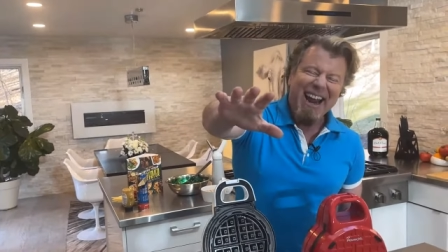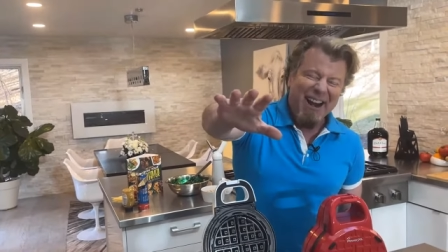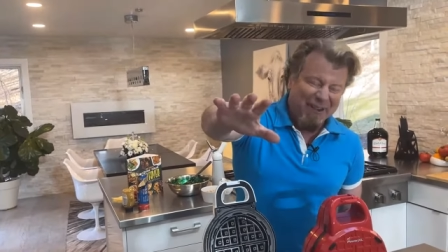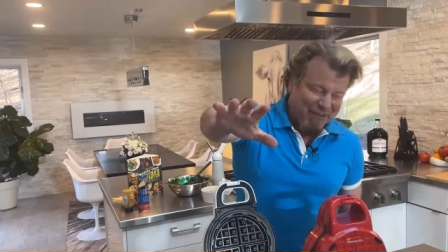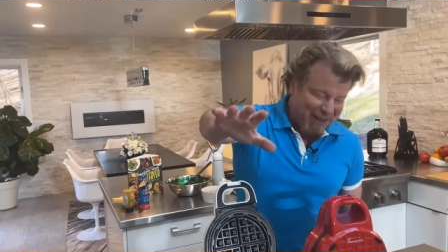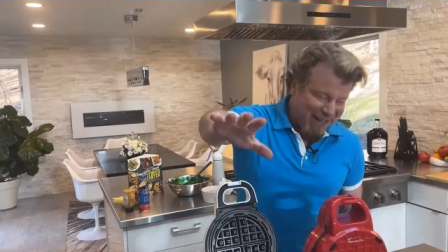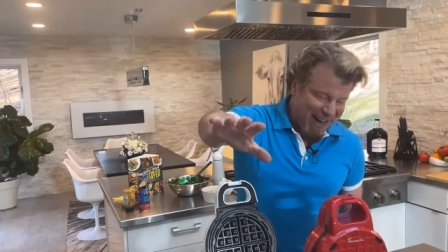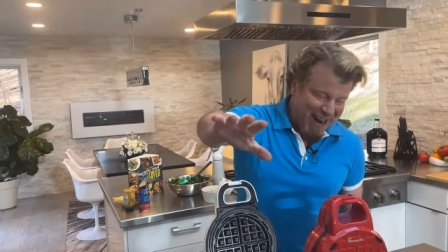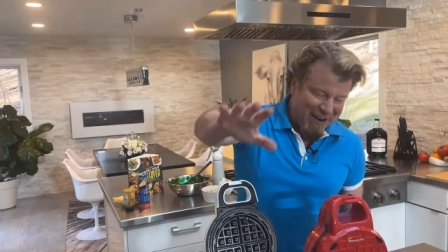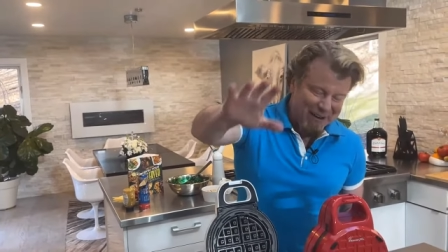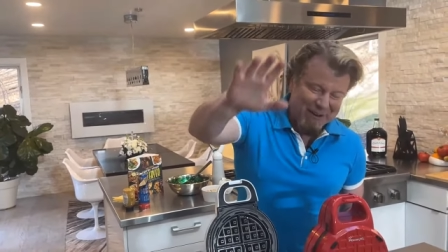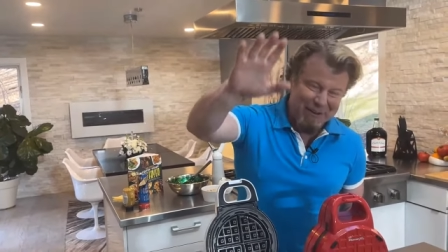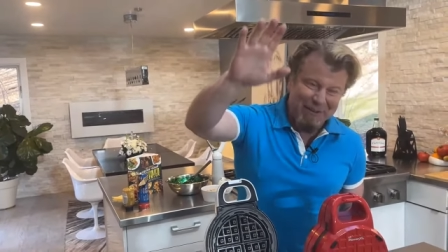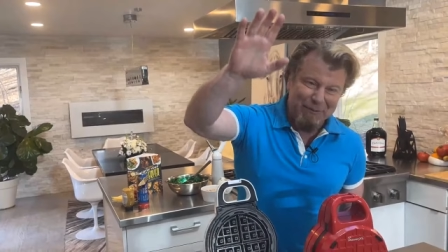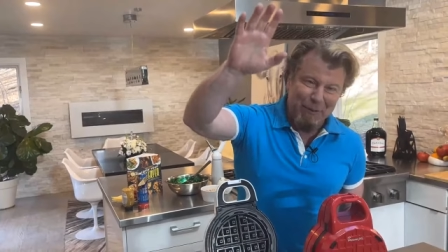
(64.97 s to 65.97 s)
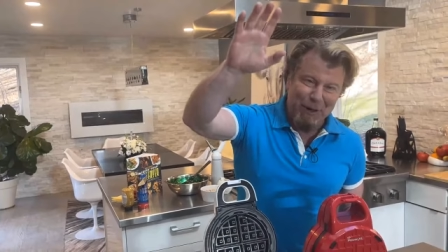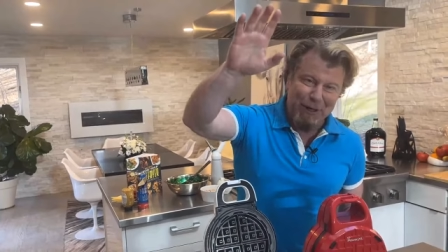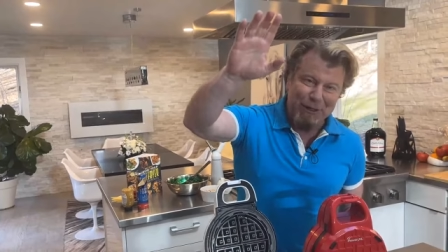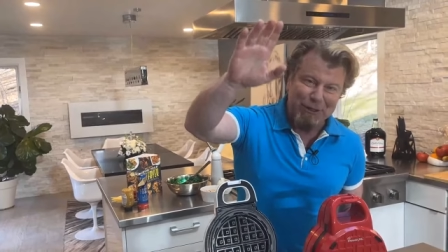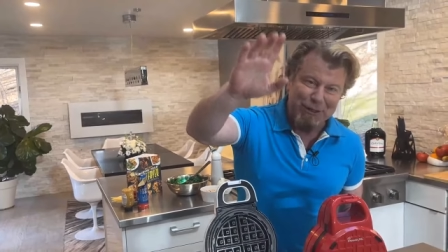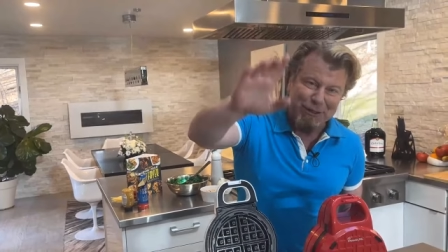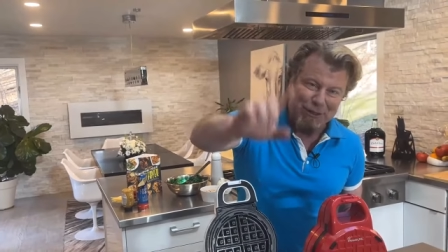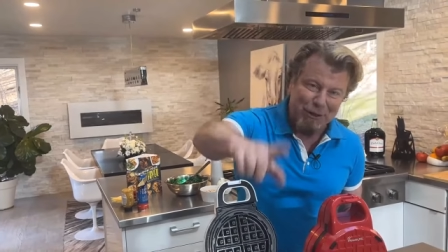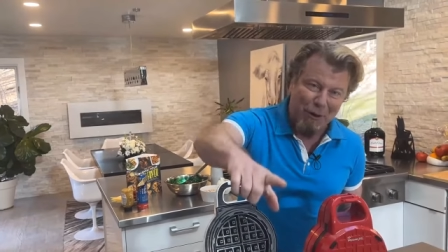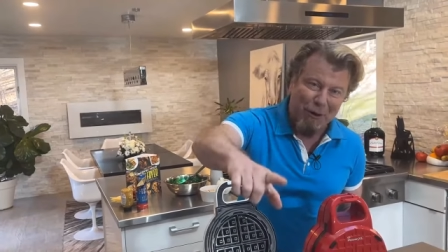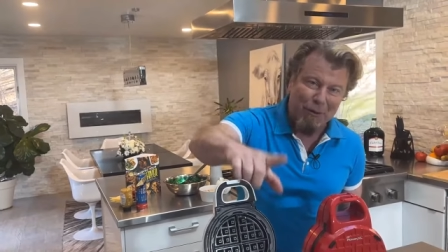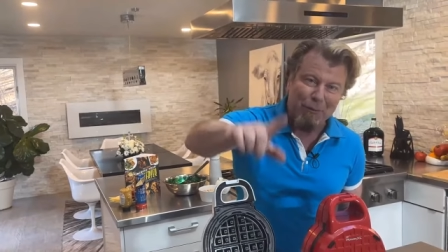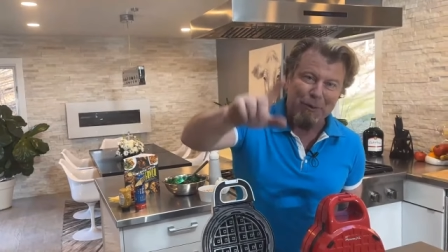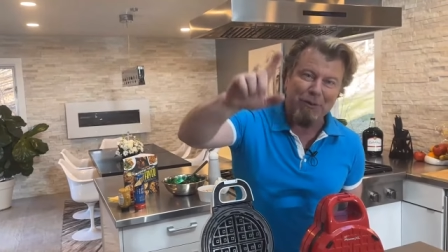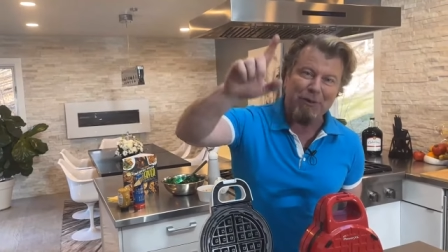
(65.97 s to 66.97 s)
Here we go. We're going to
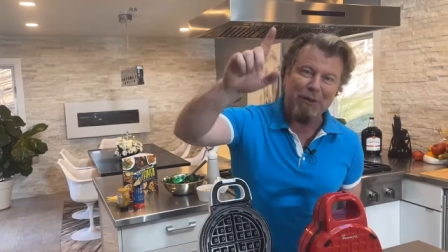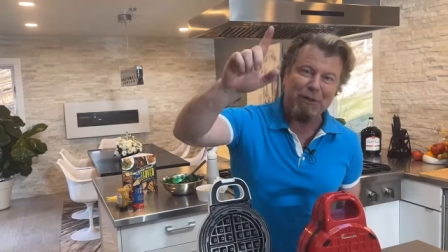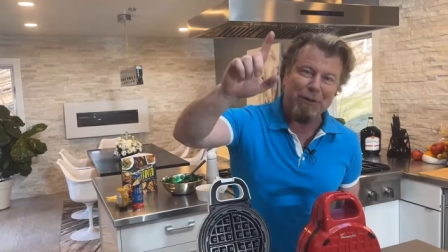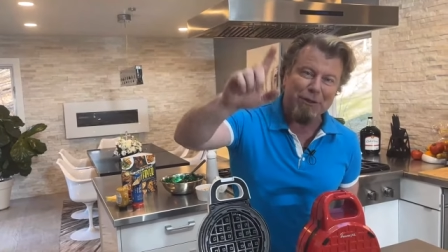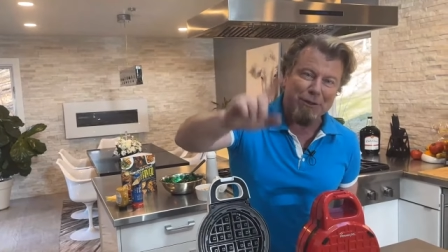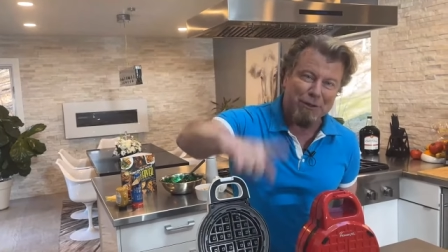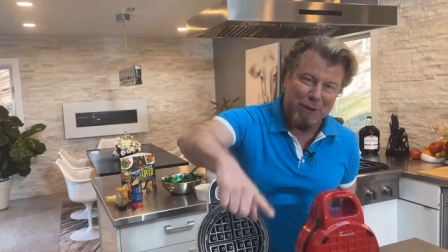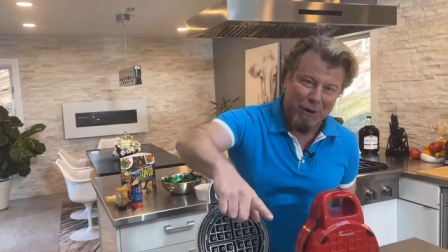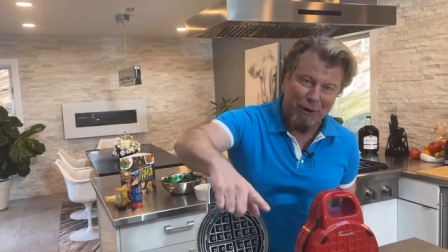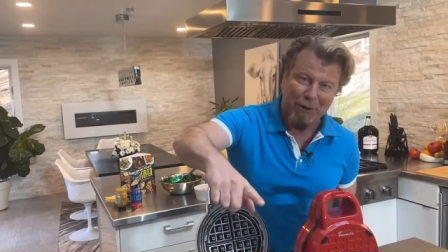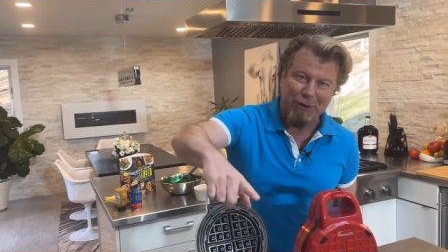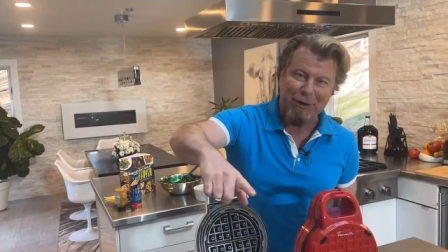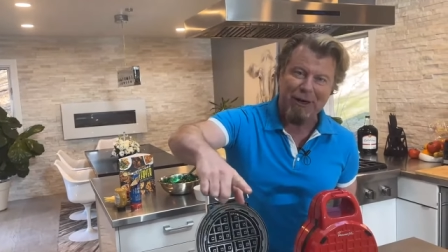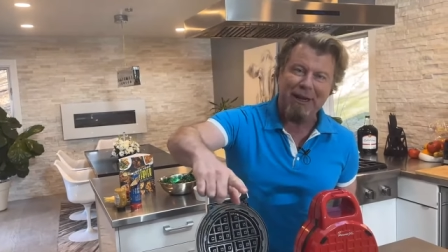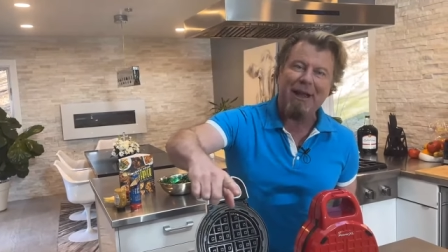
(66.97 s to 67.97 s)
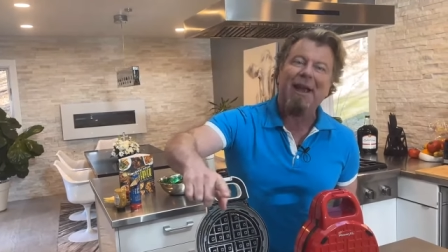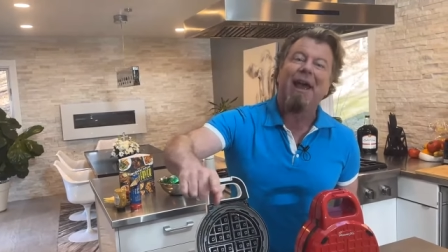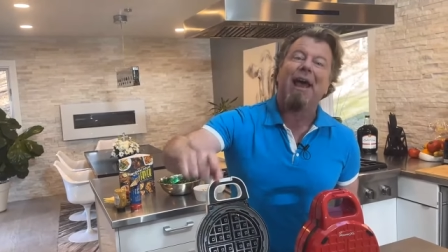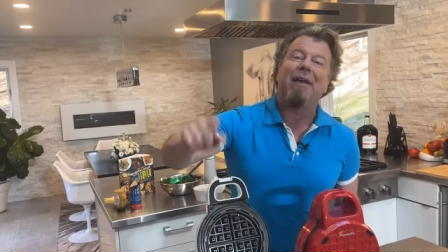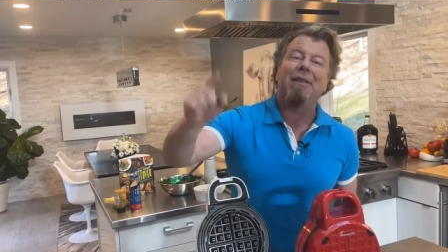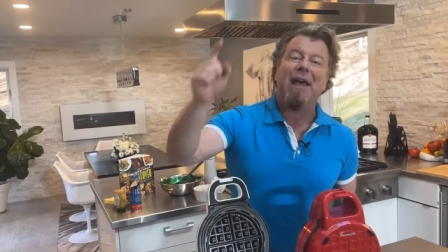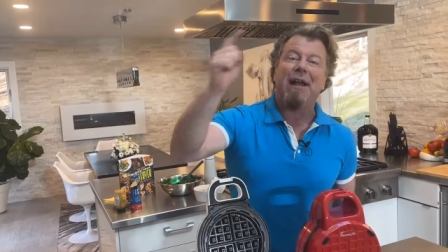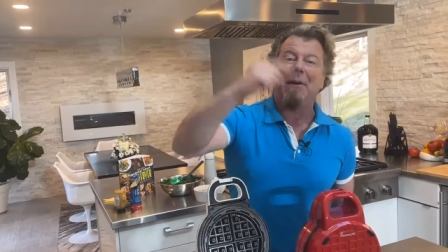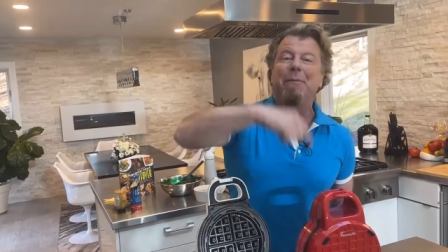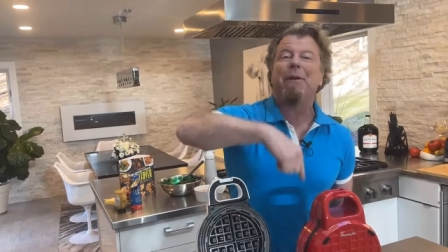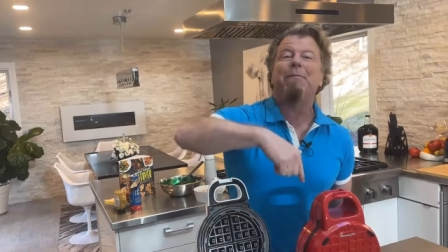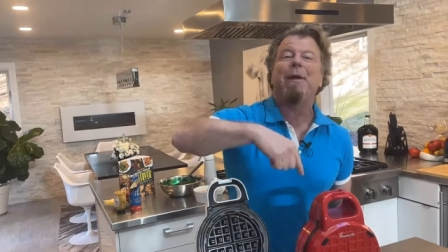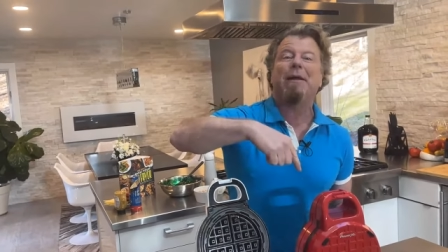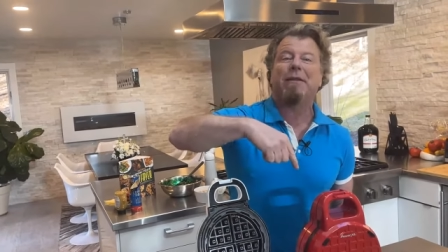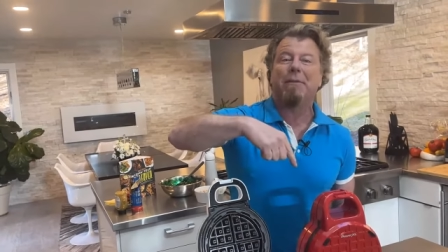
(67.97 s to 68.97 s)
start with the dessert, and then I'm
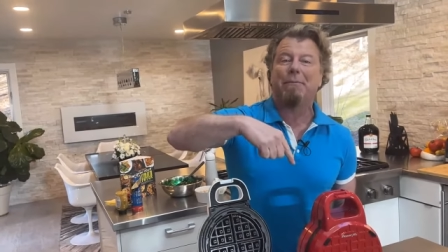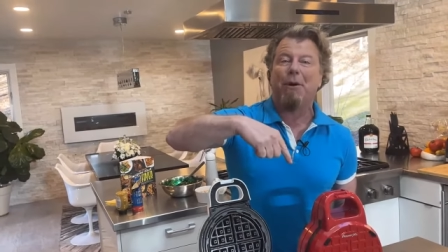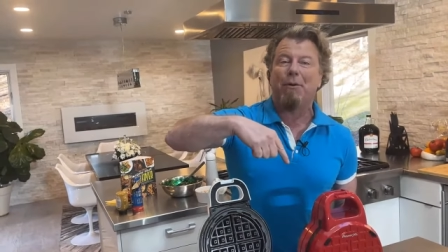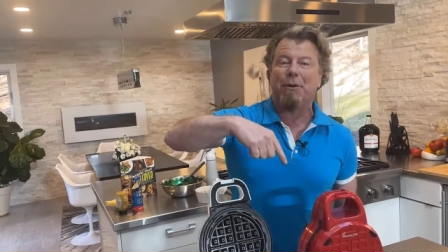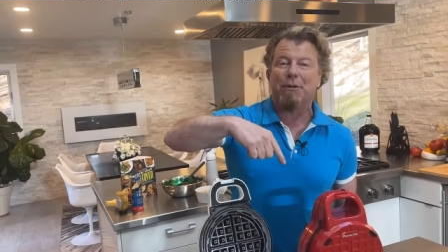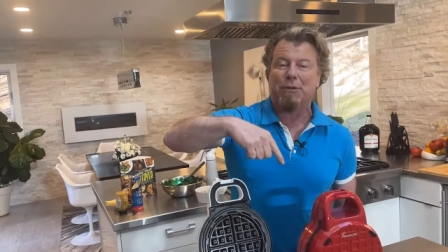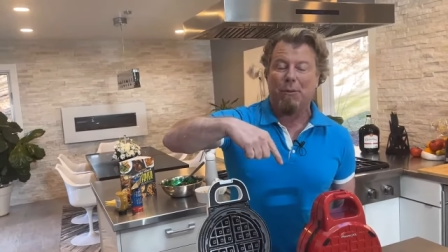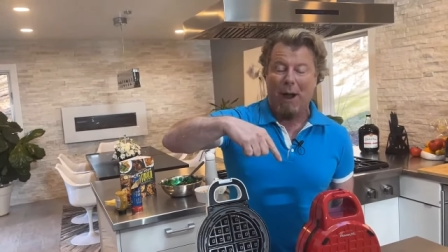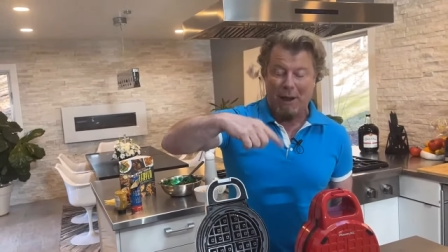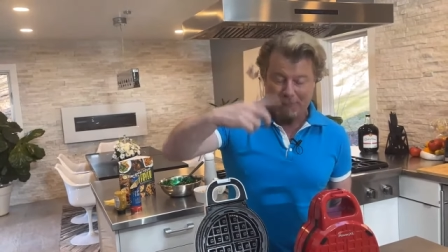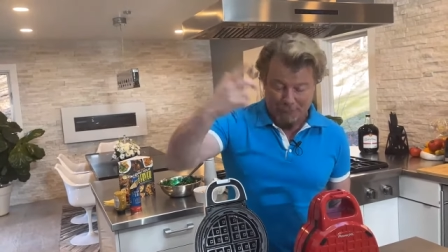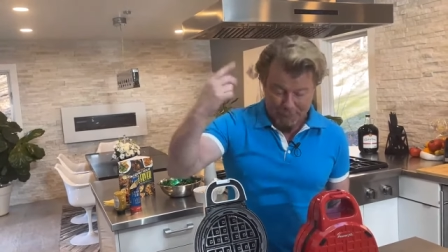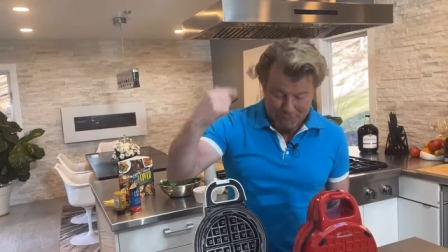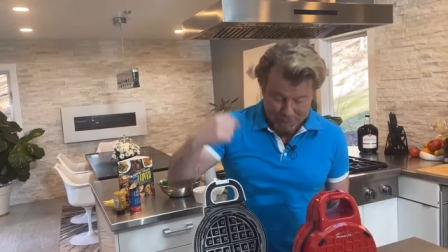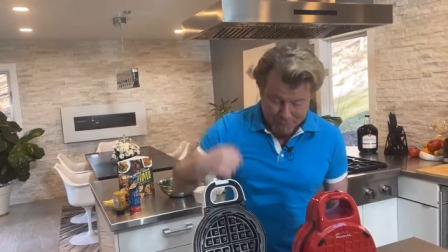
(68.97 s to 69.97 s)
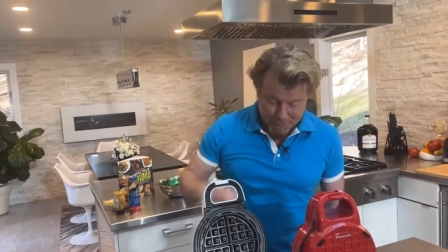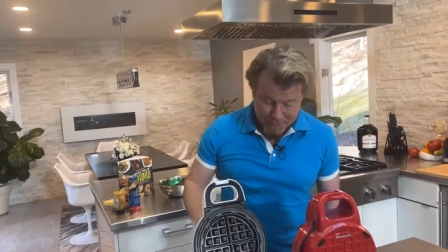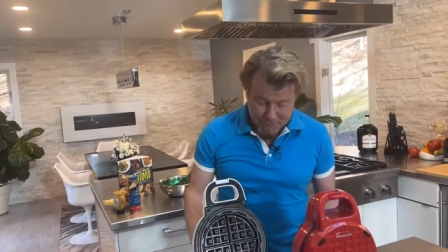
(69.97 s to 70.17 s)
going to make the bonus waffle.